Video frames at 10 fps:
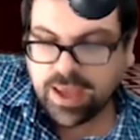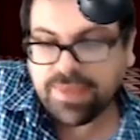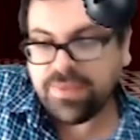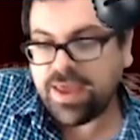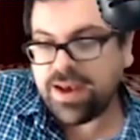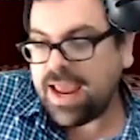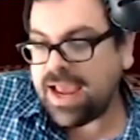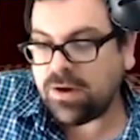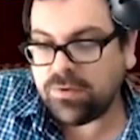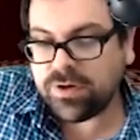And then
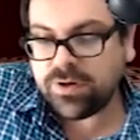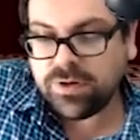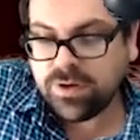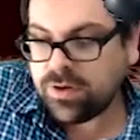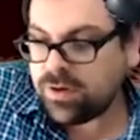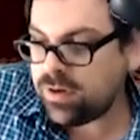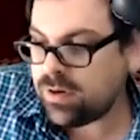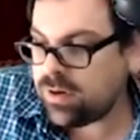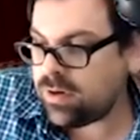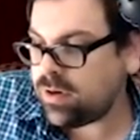outer
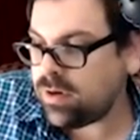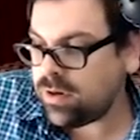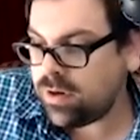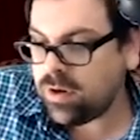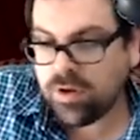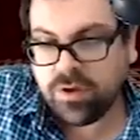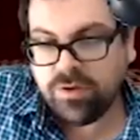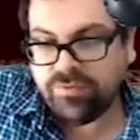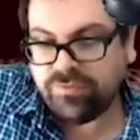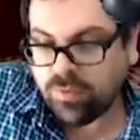
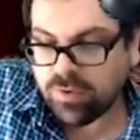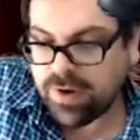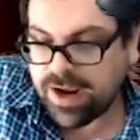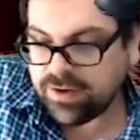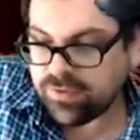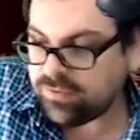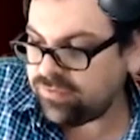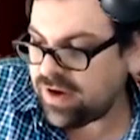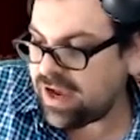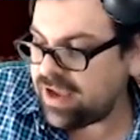4 radical
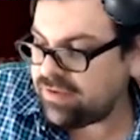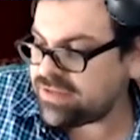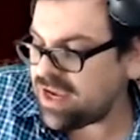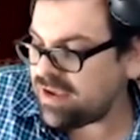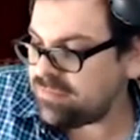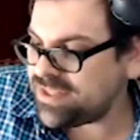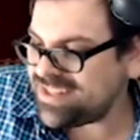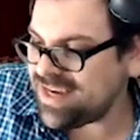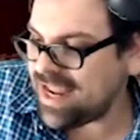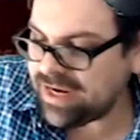5 times
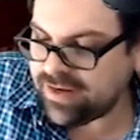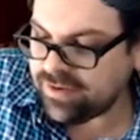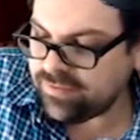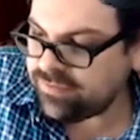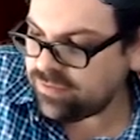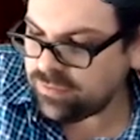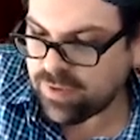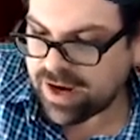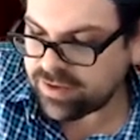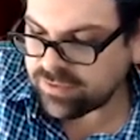negative
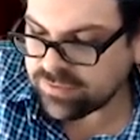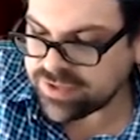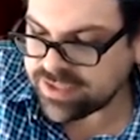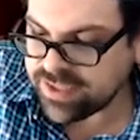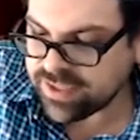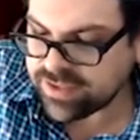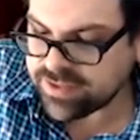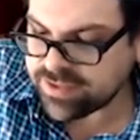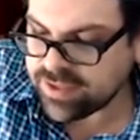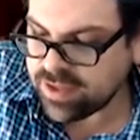radical
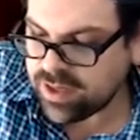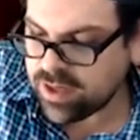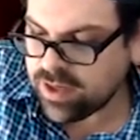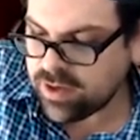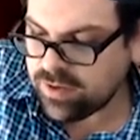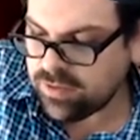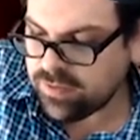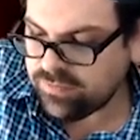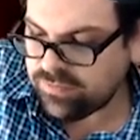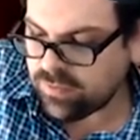6.
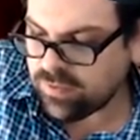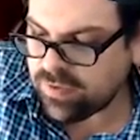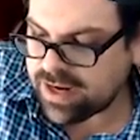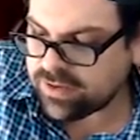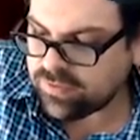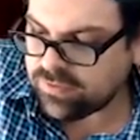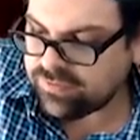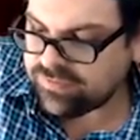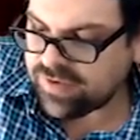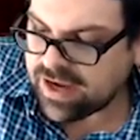4 radical
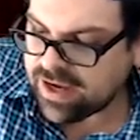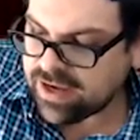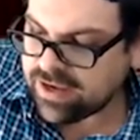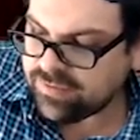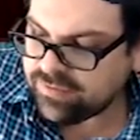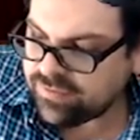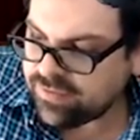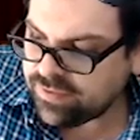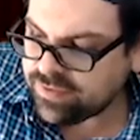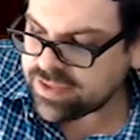5
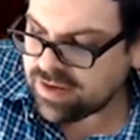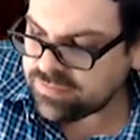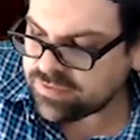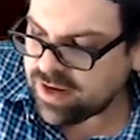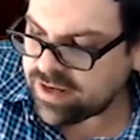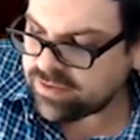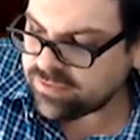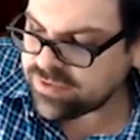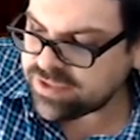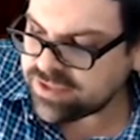times
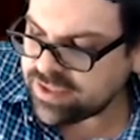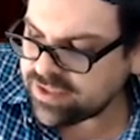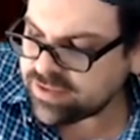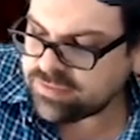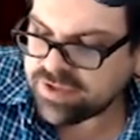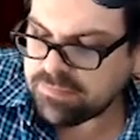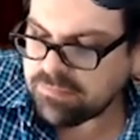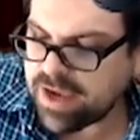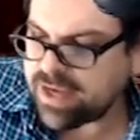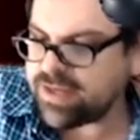radical 6 with a
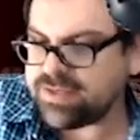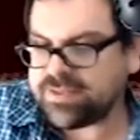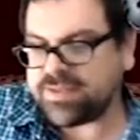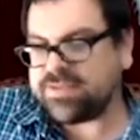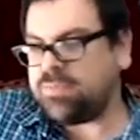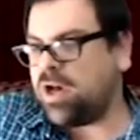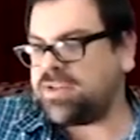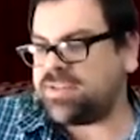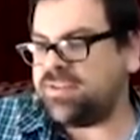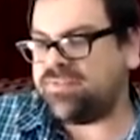minus, because
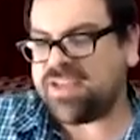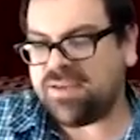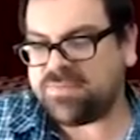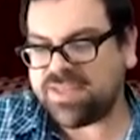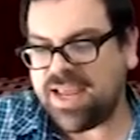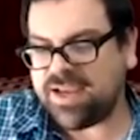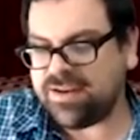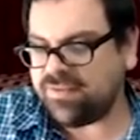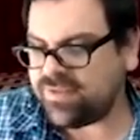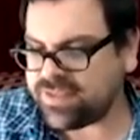positive times
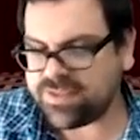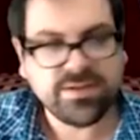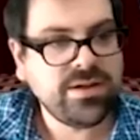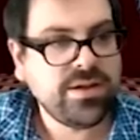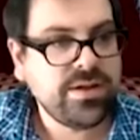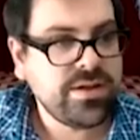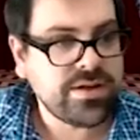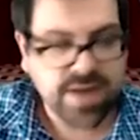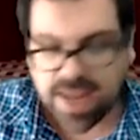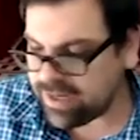negative is
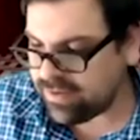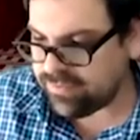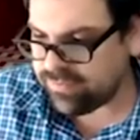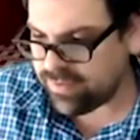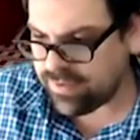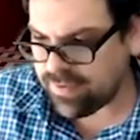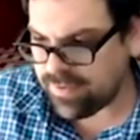negative.